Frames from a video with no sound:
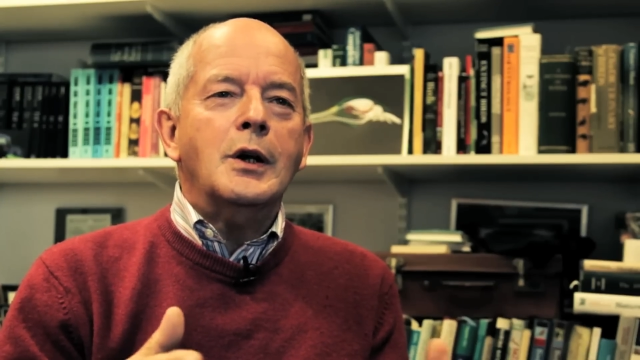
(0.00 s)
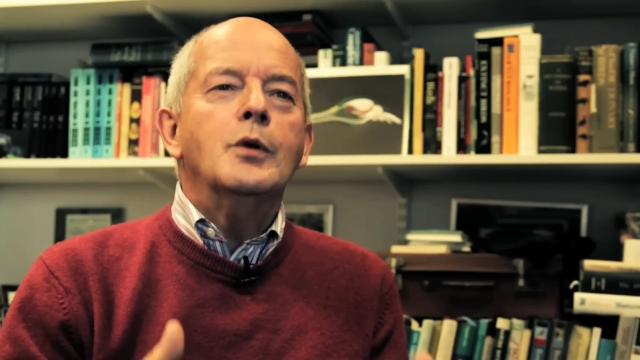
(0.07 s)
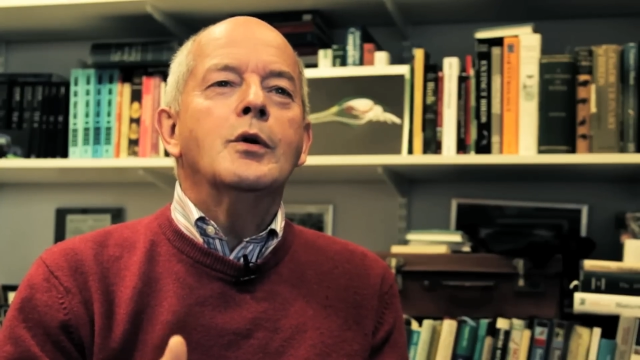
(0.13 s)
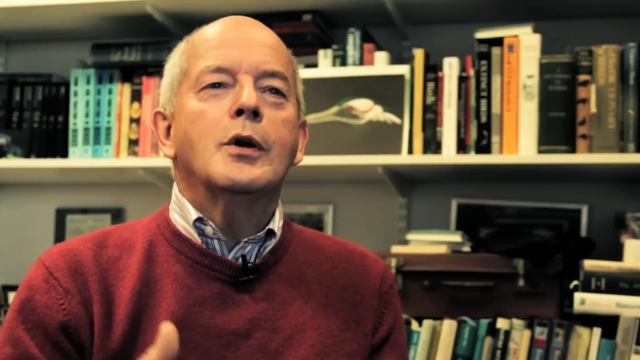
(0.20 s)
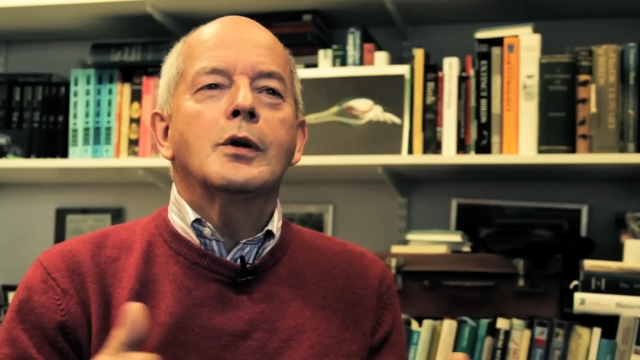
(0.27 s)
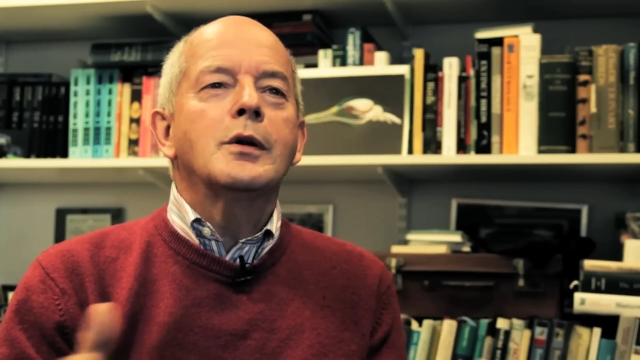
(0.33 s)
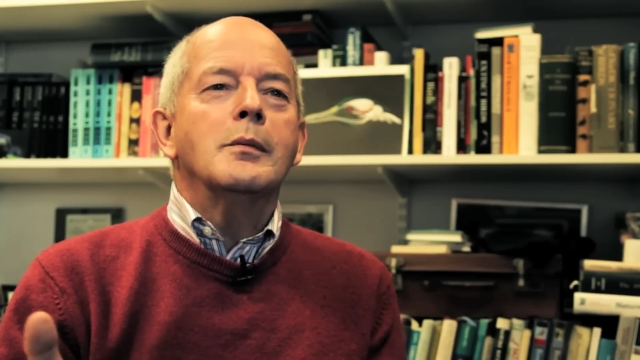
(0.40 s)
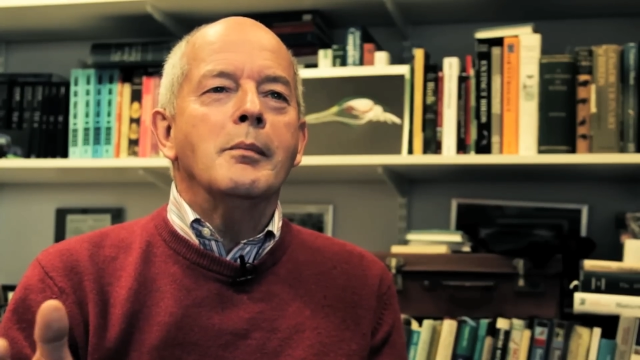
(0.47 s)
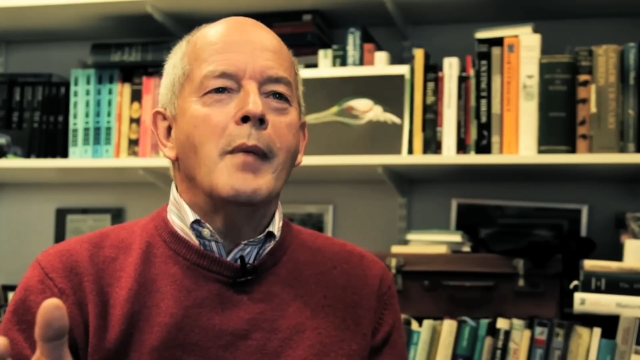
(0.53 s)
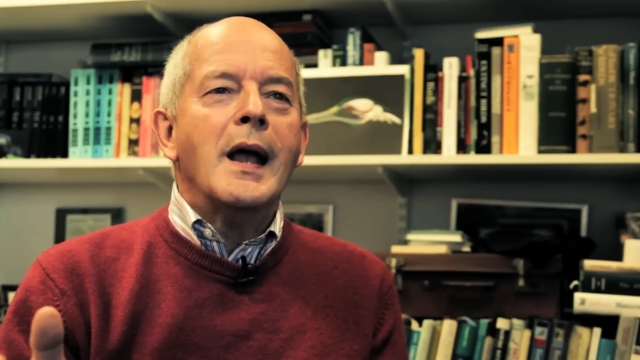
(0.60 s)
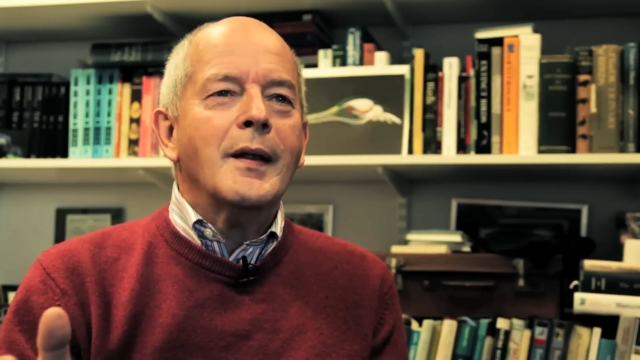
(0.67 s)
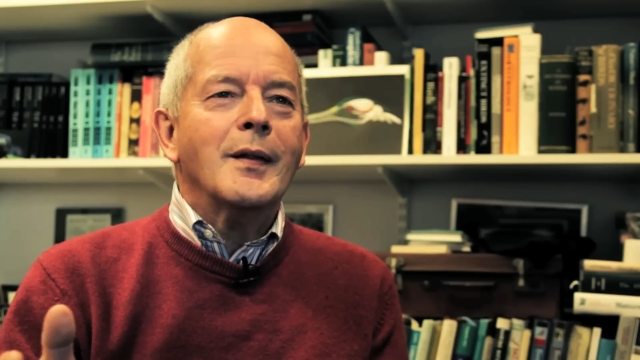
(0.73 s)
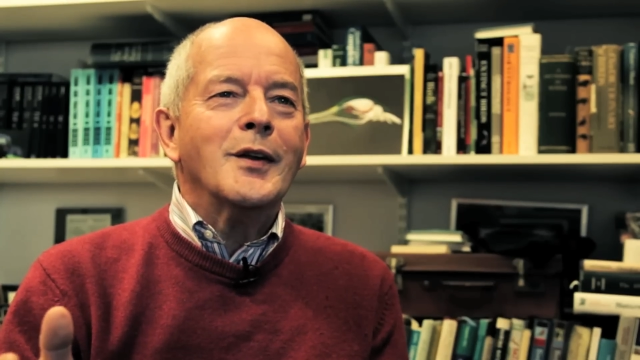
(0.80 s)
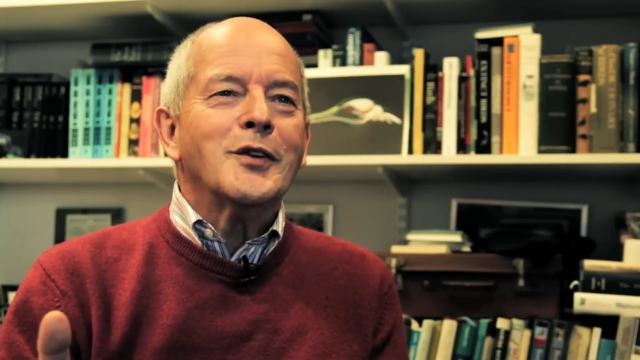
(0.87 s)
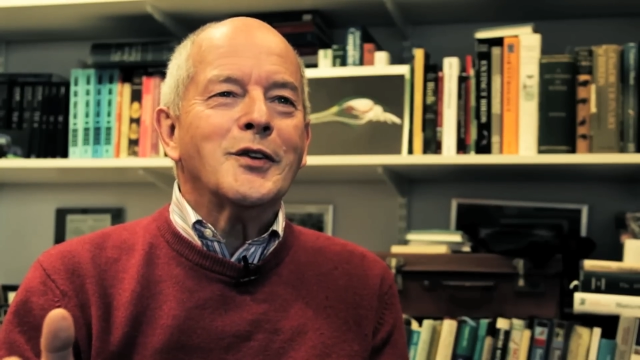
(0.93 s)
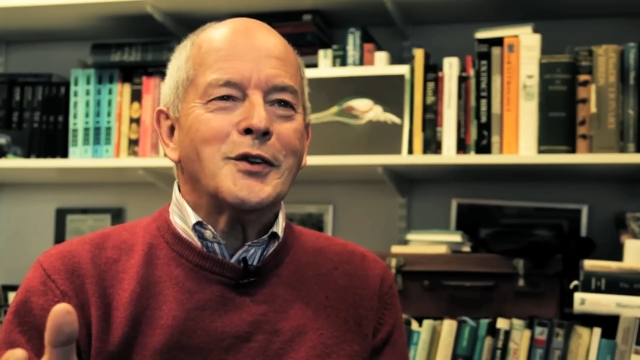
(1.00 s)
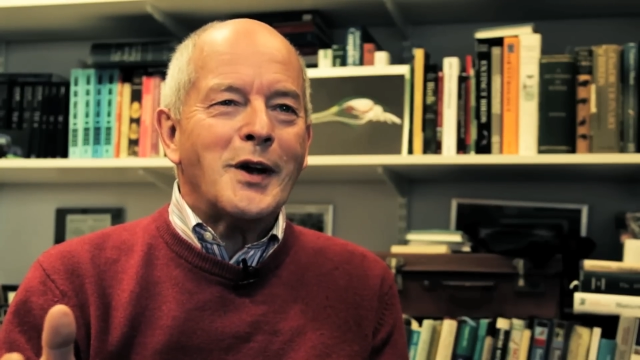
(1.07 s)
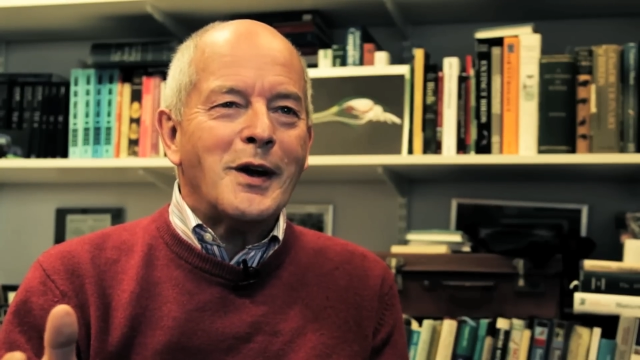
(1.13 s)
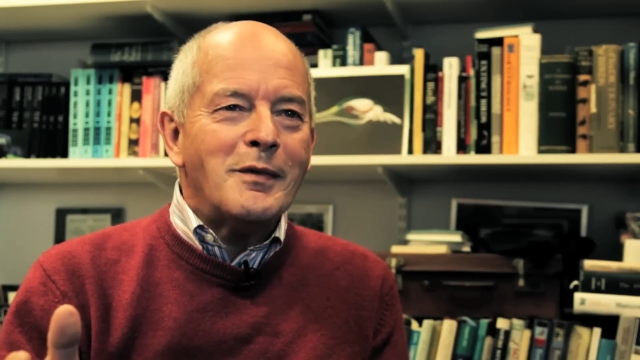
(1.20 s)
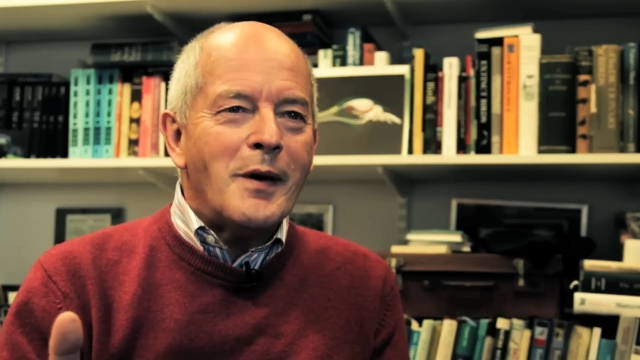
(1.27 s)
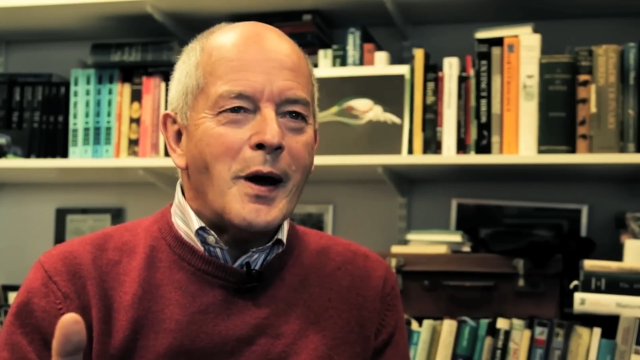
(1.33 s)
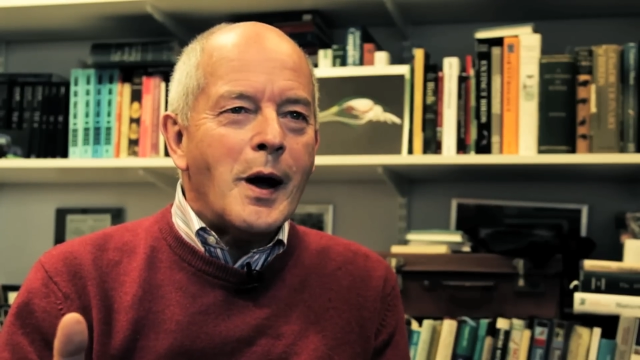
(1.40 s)
you couldn't make this
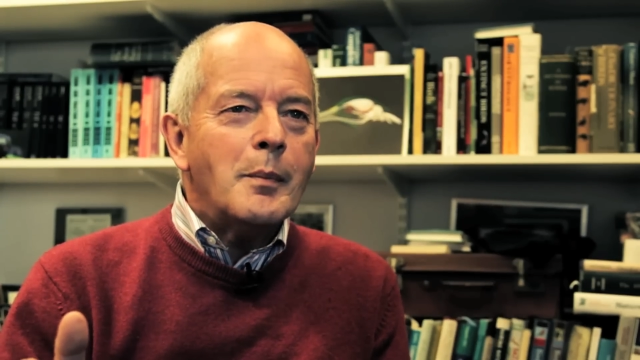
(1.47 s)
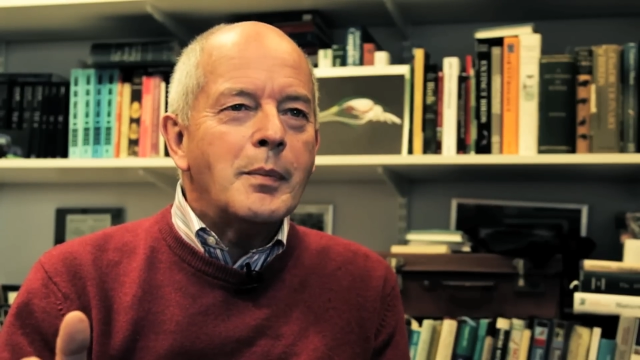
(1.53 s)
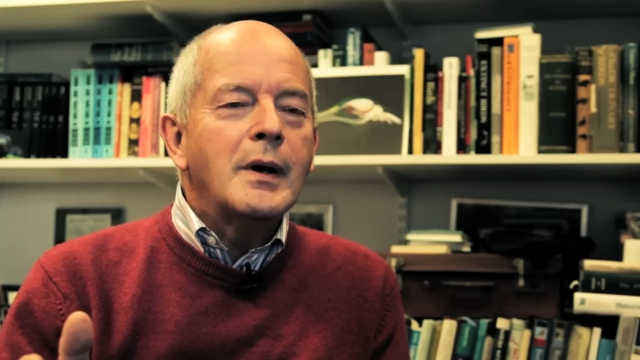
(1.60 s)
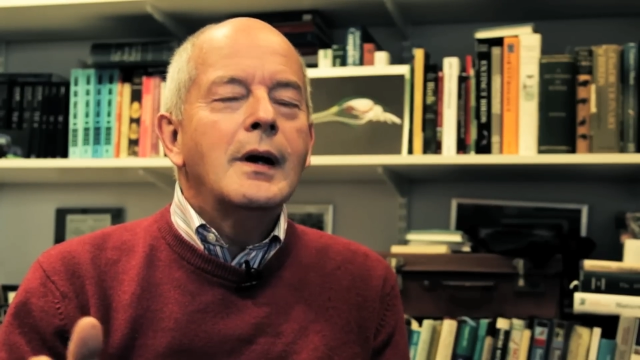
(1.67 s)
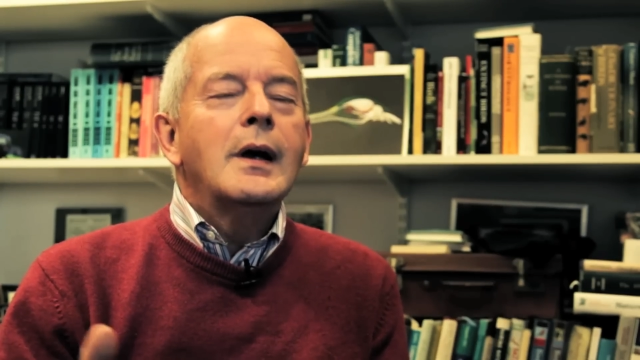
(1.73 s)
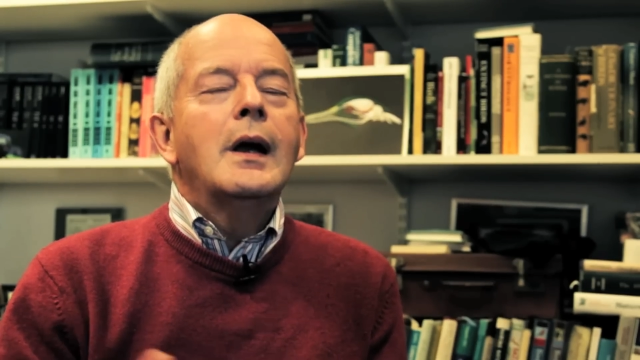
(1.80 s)
stuff up.